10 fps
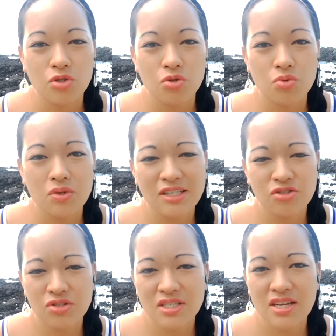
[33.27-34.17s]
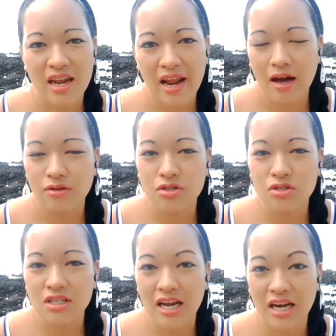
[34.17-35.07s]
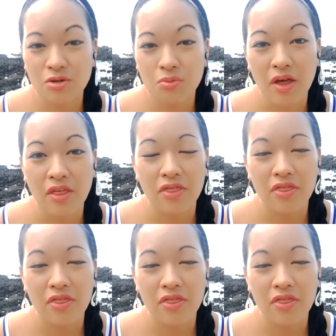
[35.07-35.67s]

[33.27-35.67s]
truly understand how to connect with